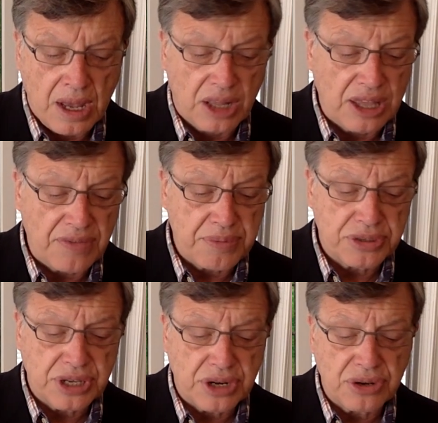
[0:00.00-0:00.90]

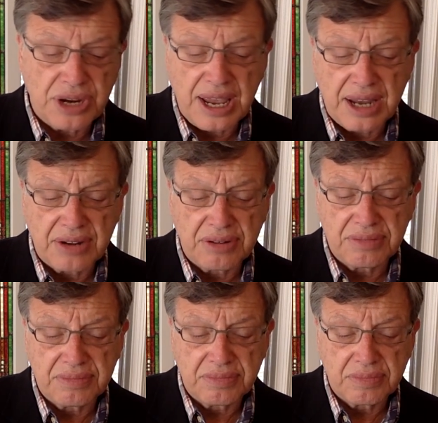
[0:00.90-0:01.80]
11% could
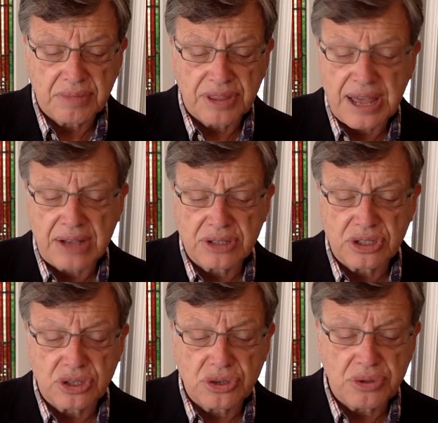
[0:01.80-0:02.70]
handle
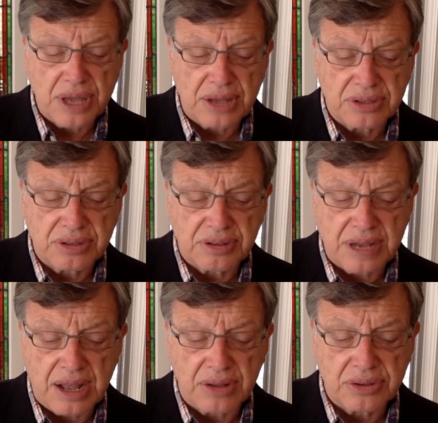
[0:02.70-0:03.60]
$1,000 to
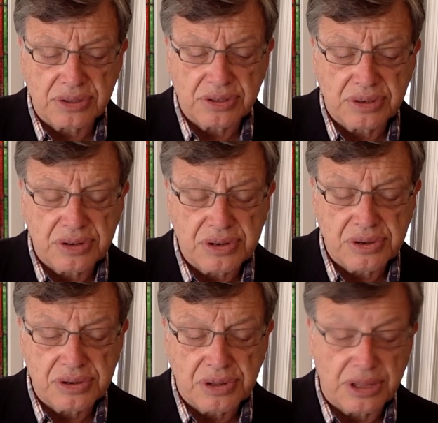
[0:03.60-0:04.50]
$2,000.
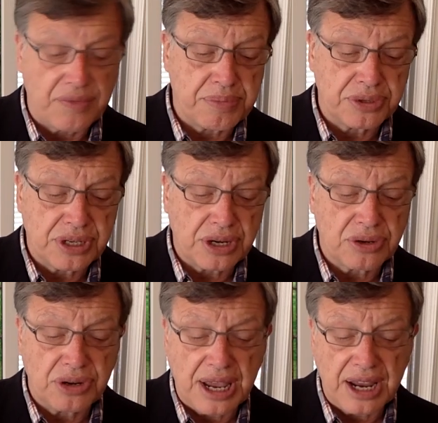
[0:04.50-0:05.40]
11%
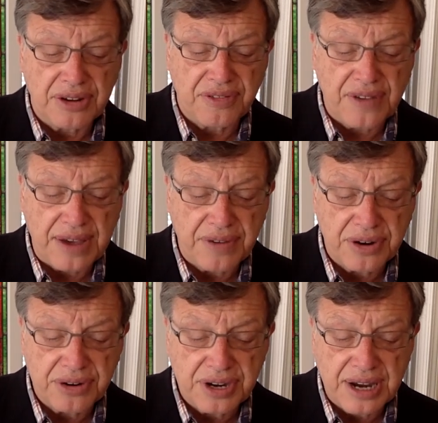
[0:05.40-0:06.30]
couldn't handle
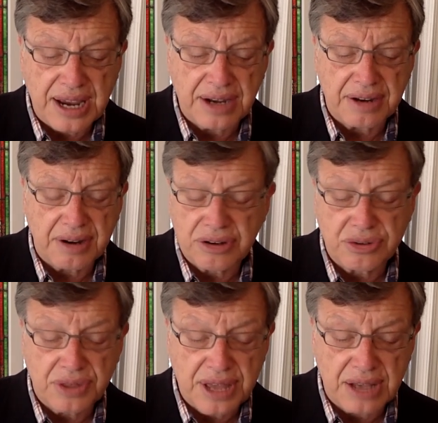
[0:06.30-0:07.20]
$500 to
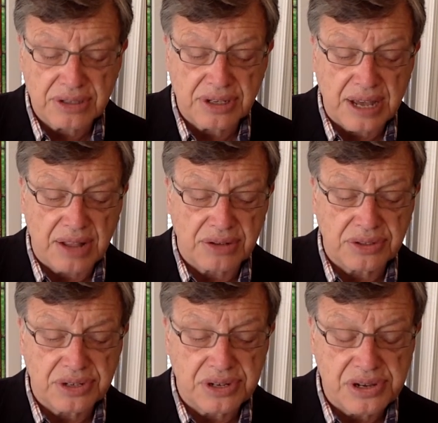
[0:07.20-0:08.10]
$1,000.
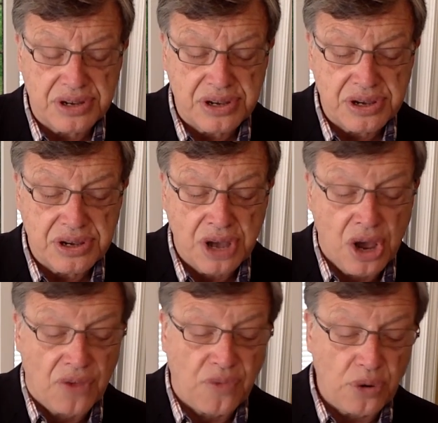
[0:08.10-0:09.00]

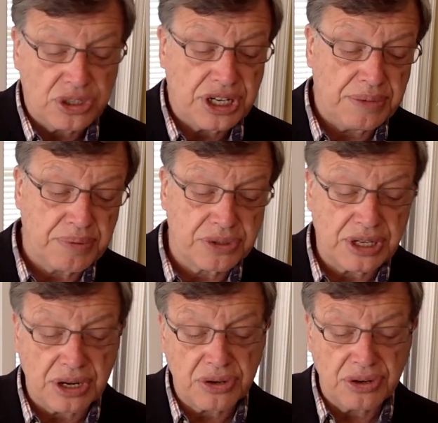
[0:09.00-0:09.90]

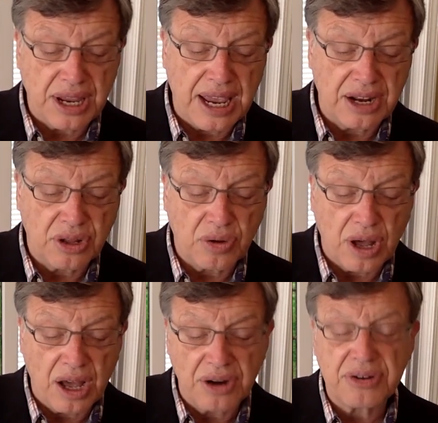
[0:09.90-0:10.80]
14% couldn't handle
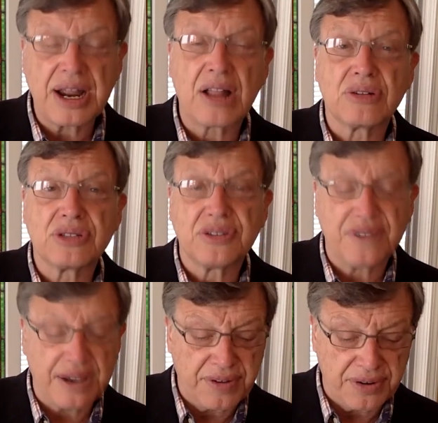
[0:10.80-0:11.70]
$100 to
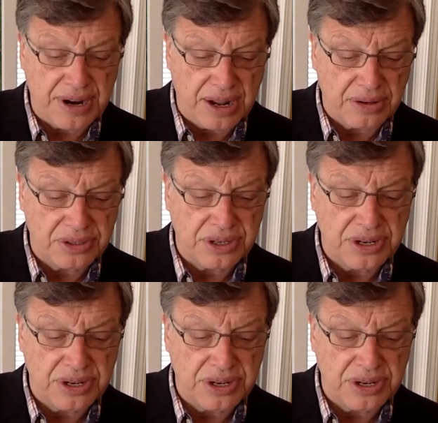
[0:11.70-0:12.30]
$500.